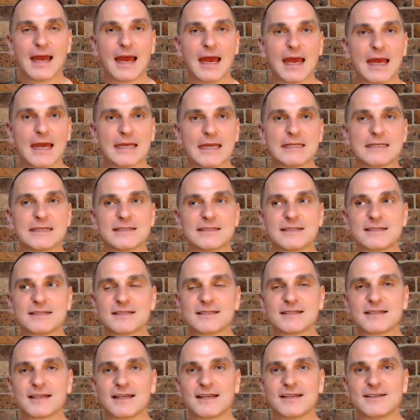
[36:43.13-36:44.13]
And
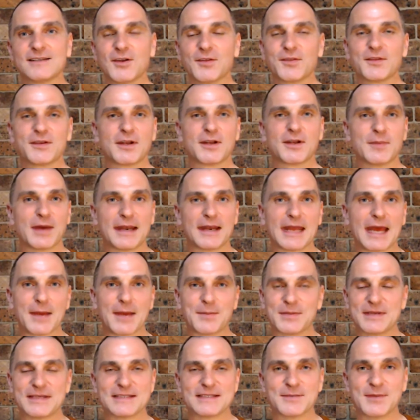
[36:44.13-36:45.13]
not that I'm
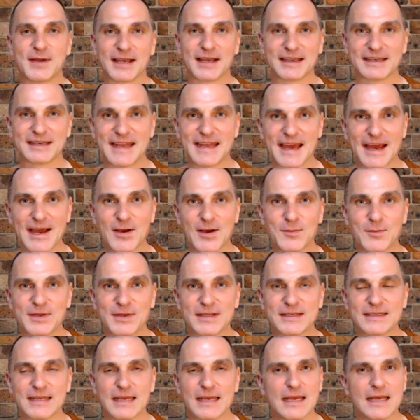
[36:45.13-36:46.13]
unhappy as a monk now,
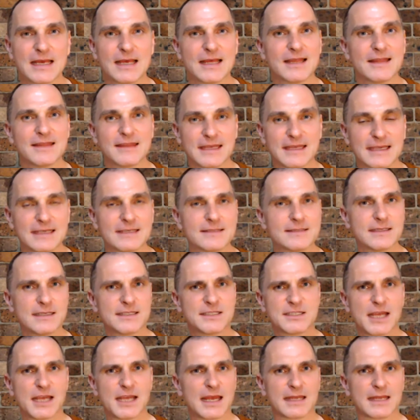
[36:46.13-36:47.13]
but things
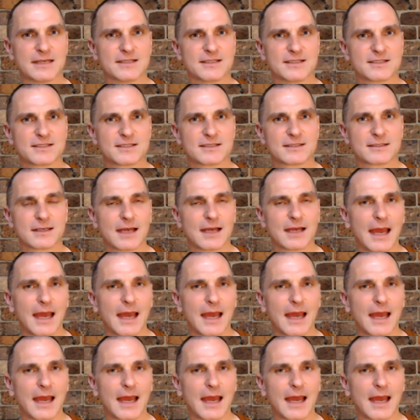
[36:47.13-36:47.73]
did change.